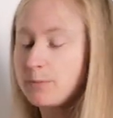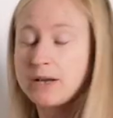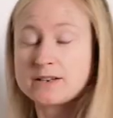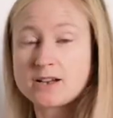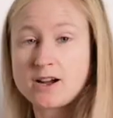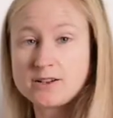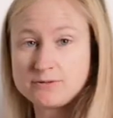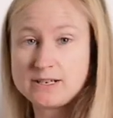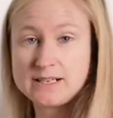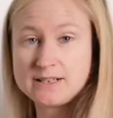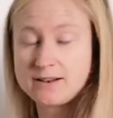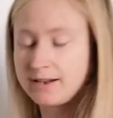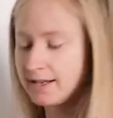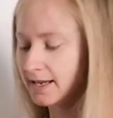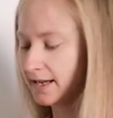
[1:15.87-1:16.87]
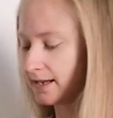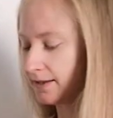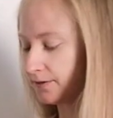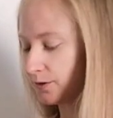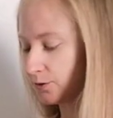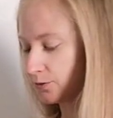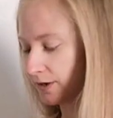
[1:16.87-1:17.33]
but I really like it
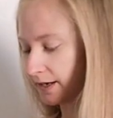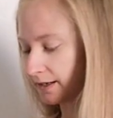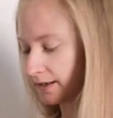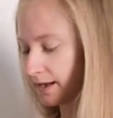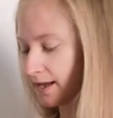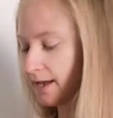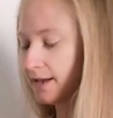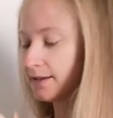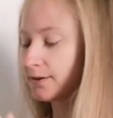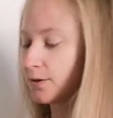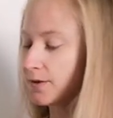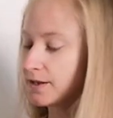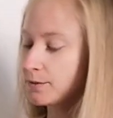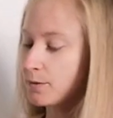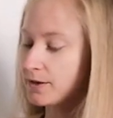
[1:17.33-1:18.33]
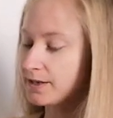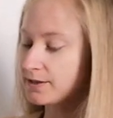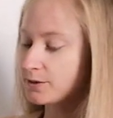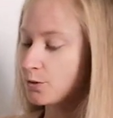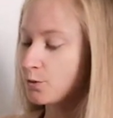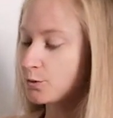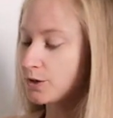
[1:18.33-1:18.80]
in the drink. So this one
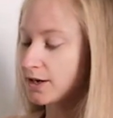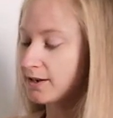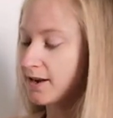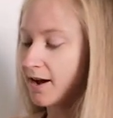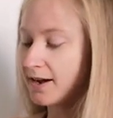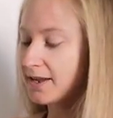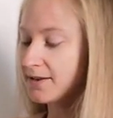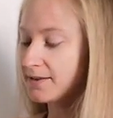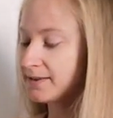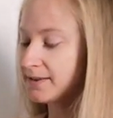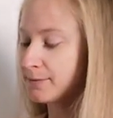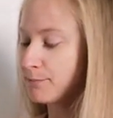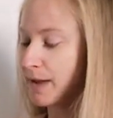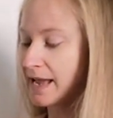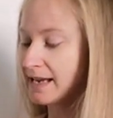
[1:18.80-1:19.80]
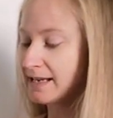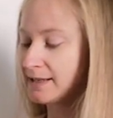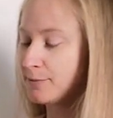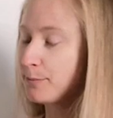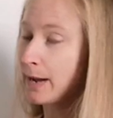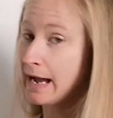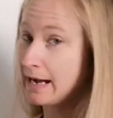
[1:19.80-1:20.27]
is called Lion's
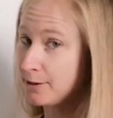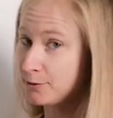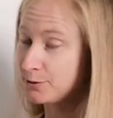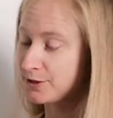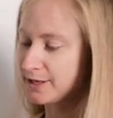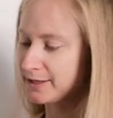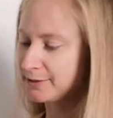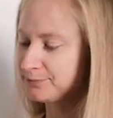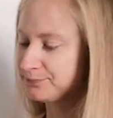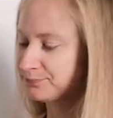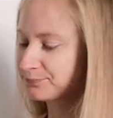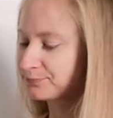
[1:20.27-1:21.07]
Mane Powder,